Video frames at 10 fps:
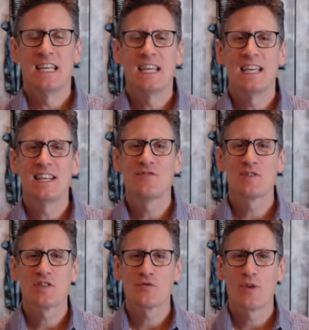
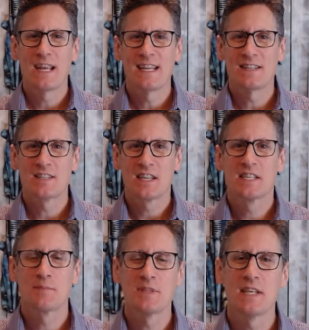Interest rates,
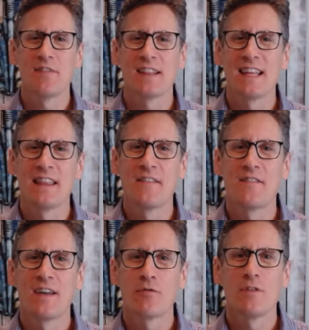specifically the
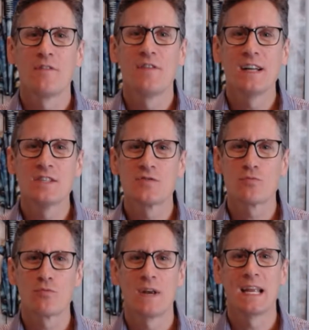federal funds
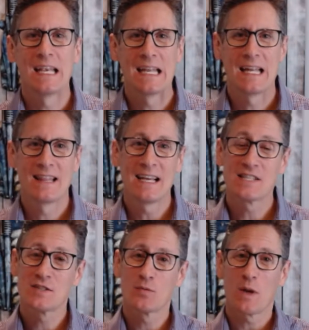rate.
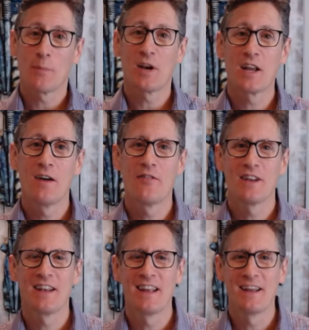That's what I'm going to cover
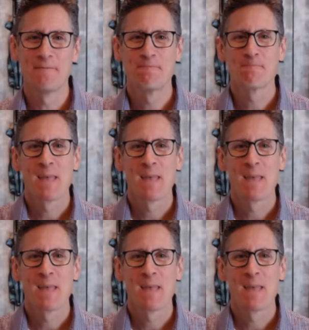today.